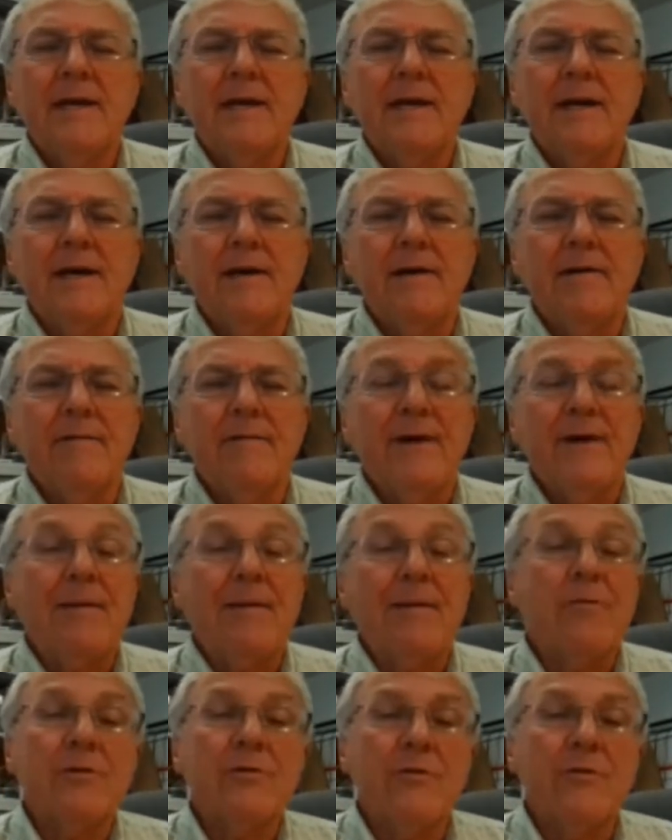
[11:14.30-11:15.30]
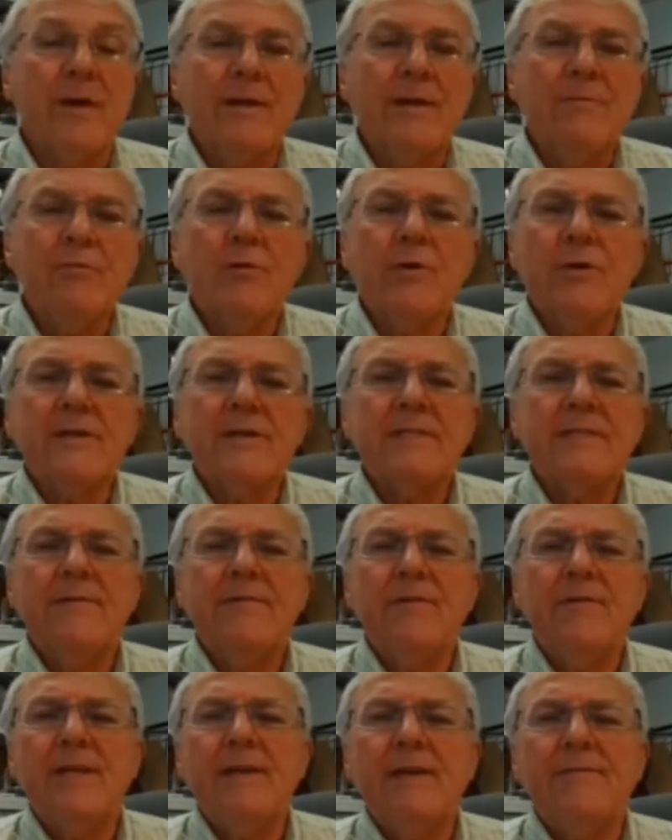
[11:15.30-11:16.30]
fiber and grain
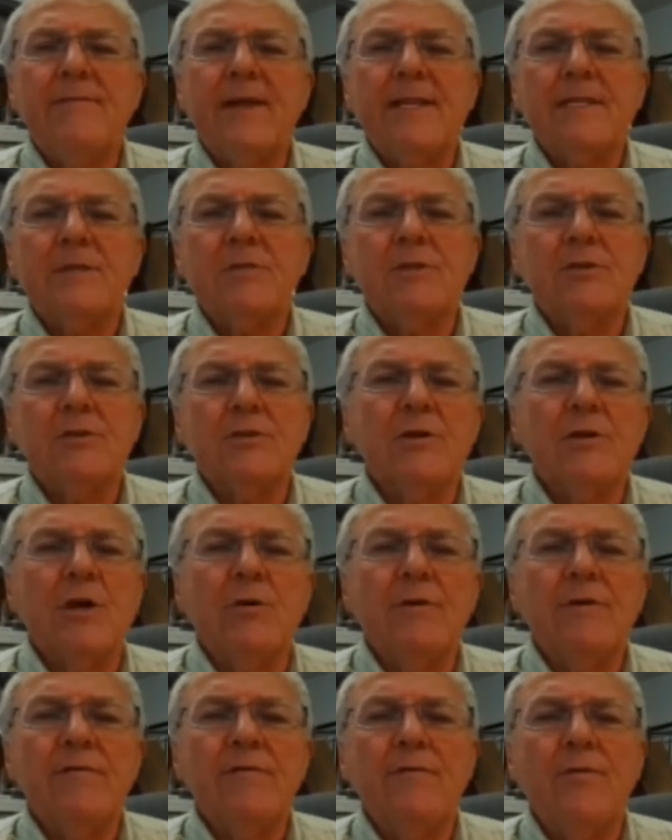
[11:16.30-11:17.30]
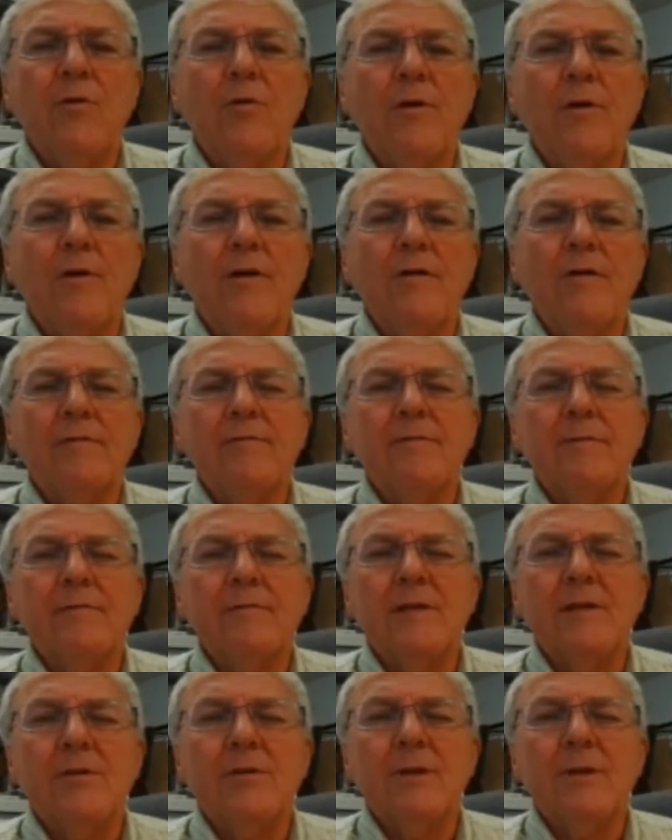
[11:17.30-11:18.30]
productivity, if that's what you're going for,
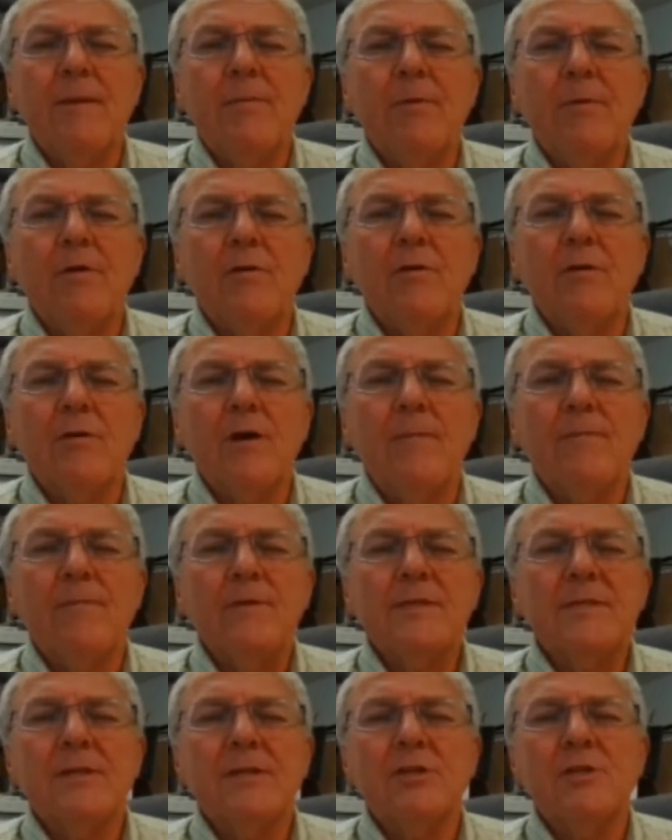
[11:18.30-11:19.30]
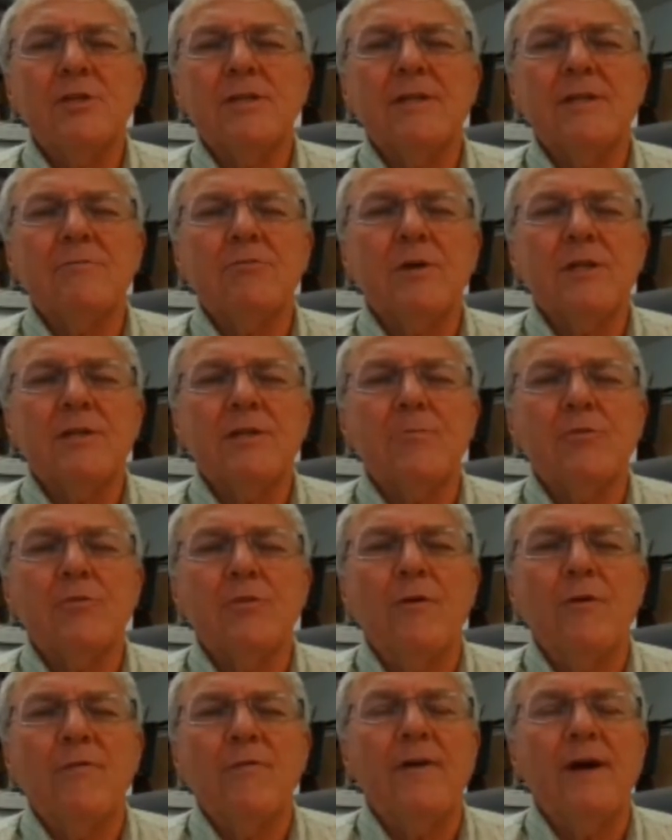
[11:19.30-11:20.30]
chemical composition, what the
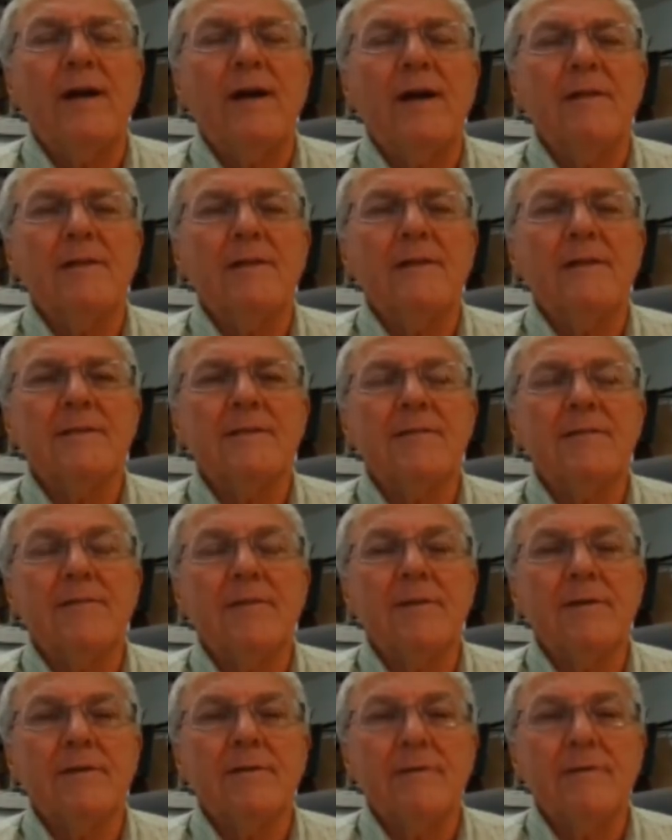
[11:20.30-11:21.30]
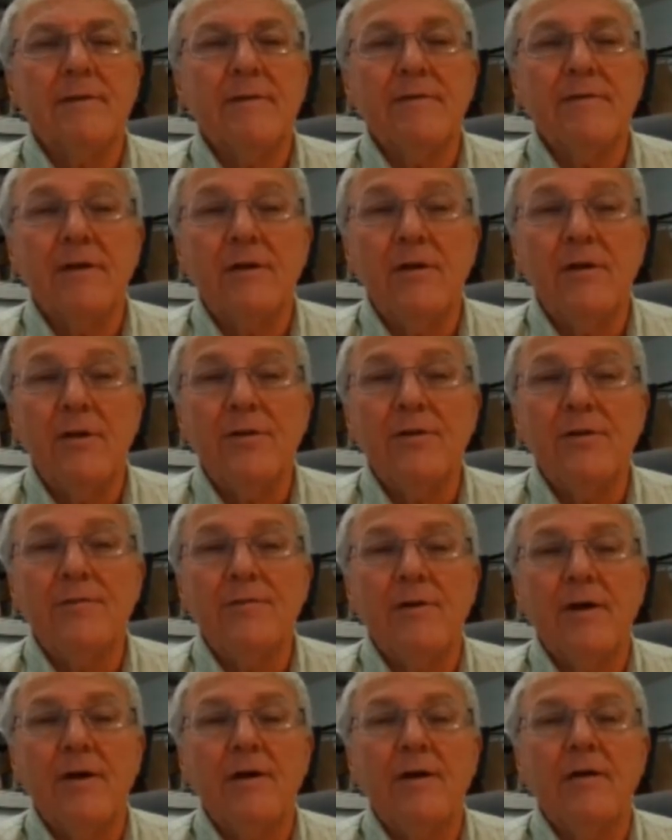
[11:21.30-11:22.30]
profile is of the
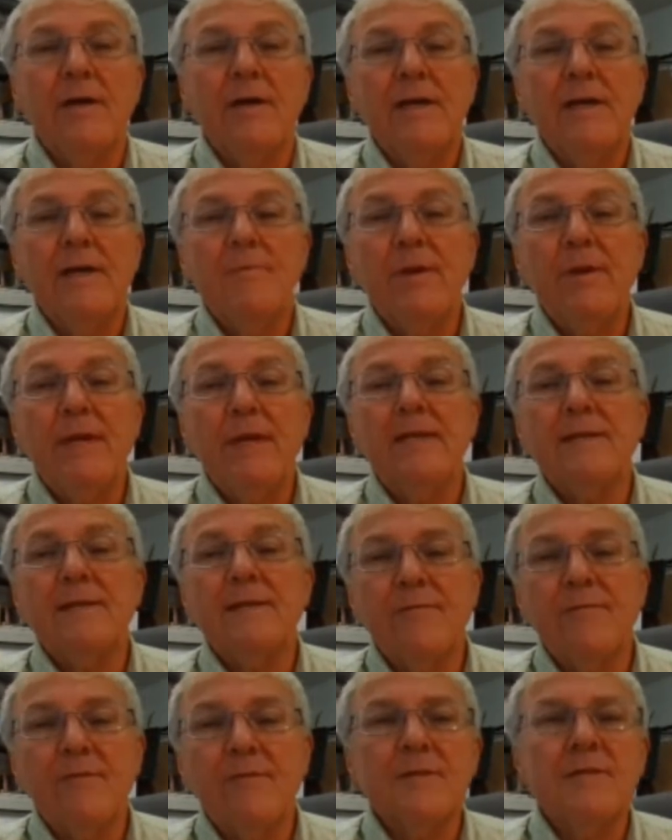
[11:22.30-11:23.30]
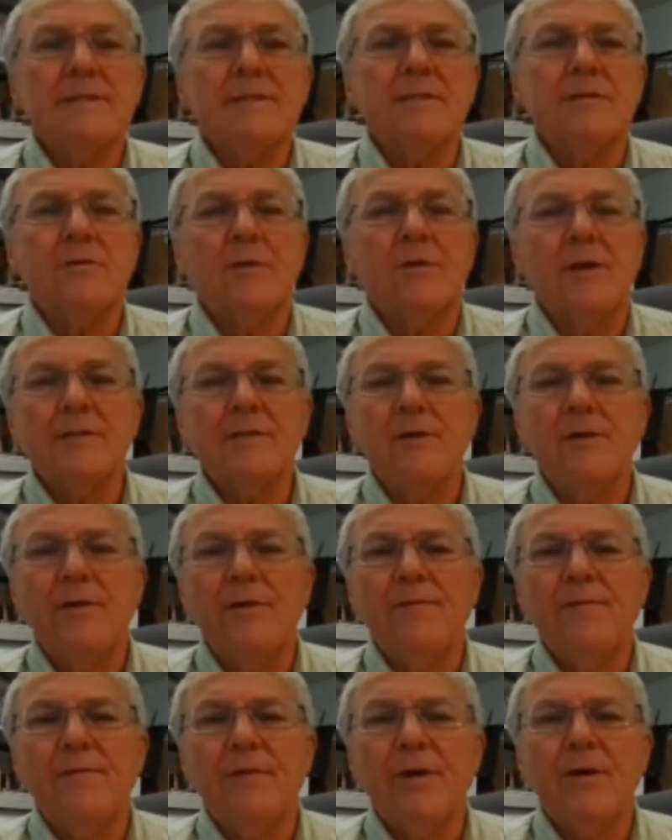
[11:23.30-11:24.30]
cultivar, big differences across
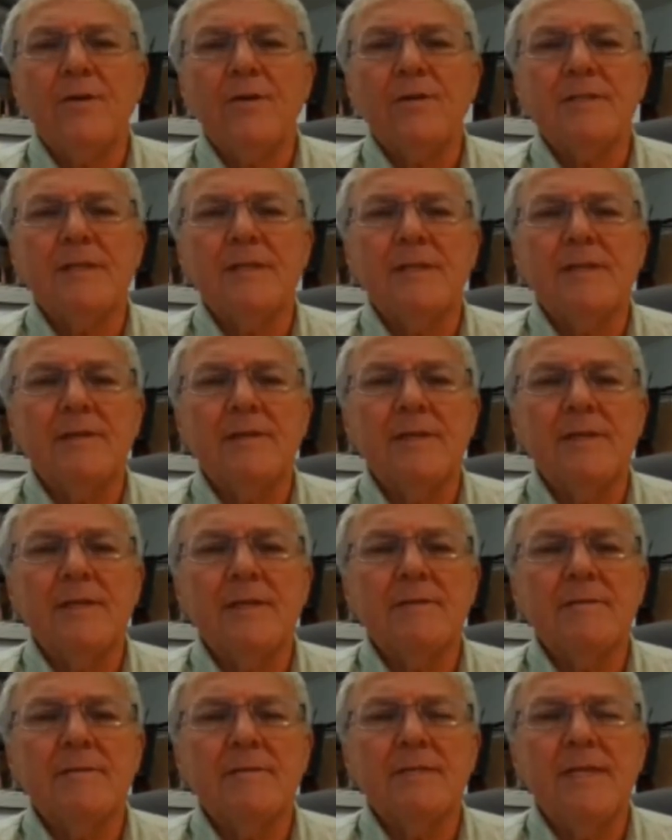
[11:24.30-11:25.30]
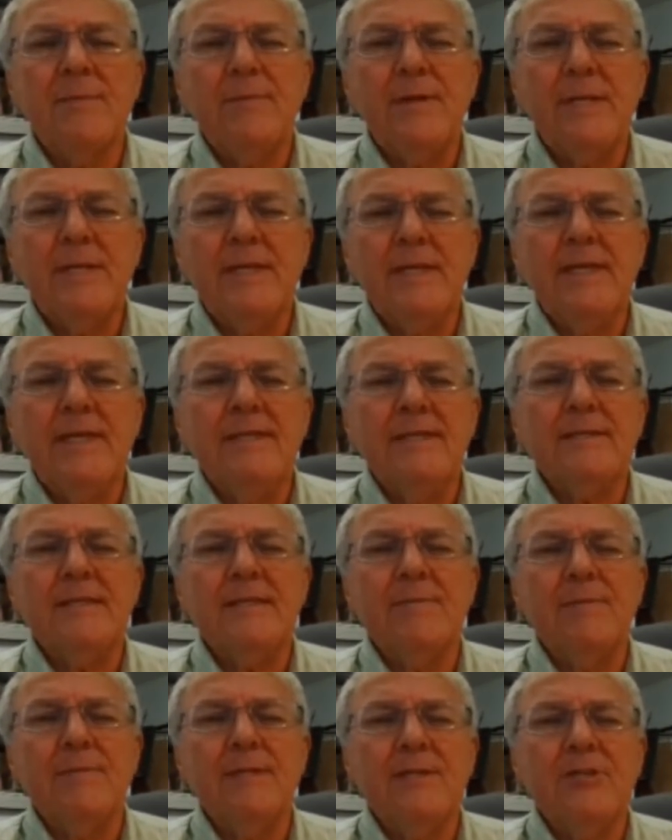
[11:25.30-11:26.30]
cultivars in CBD,
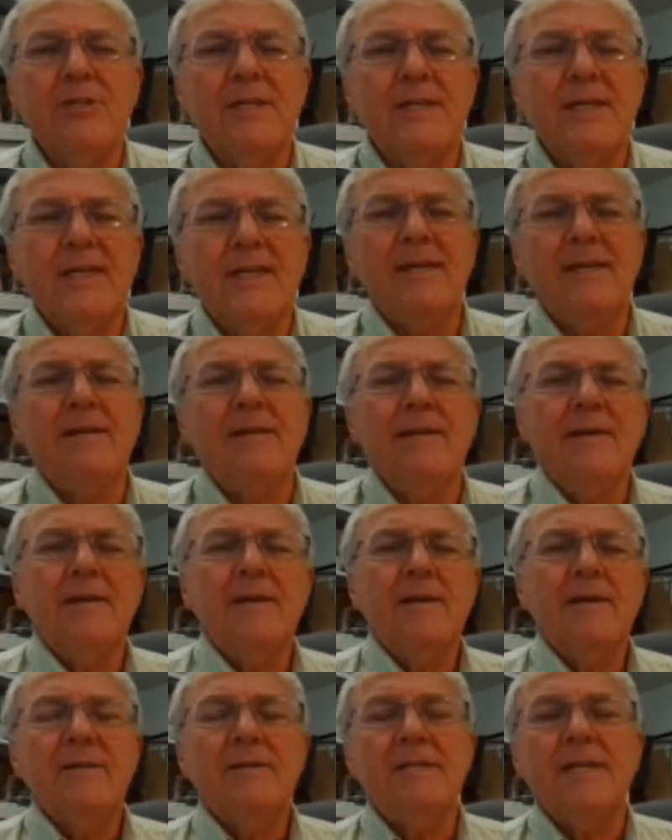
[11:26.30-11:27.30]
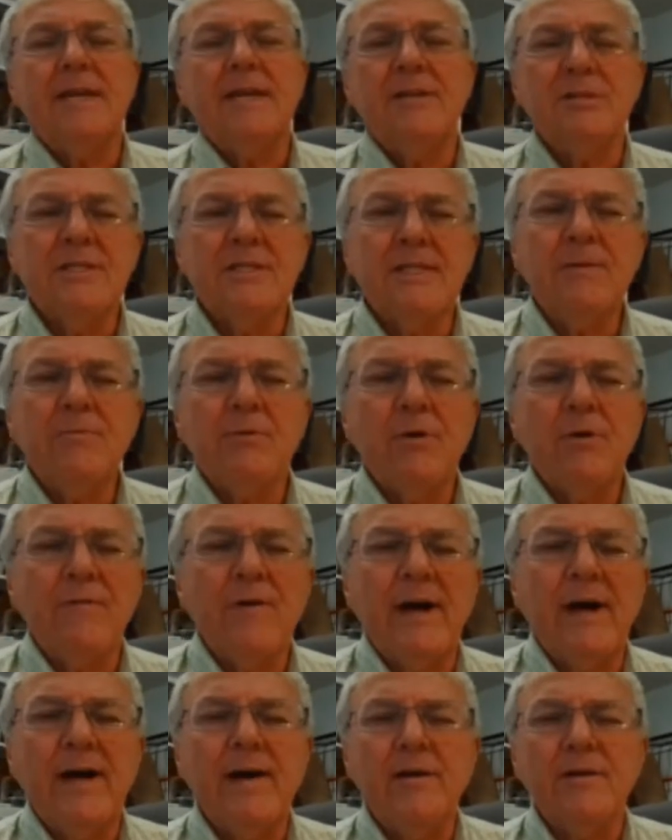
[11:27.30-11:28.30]
CBG, THC
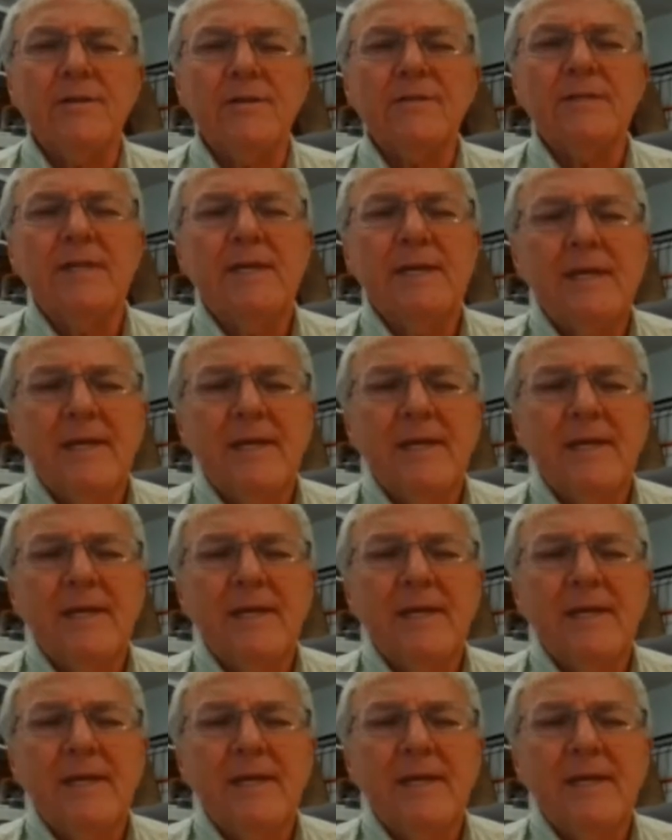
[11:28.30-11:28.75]
profiles,